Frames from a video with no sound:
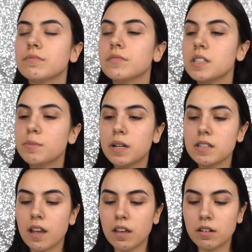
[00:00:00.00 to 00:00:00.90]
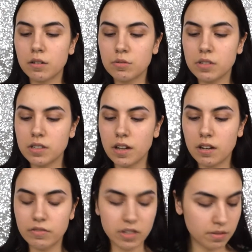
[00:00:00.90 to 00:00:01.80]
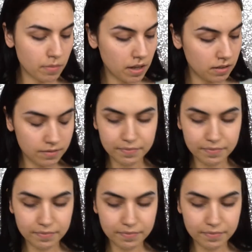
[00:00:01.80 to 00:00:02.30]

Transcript: This smells like roses. I love the smell.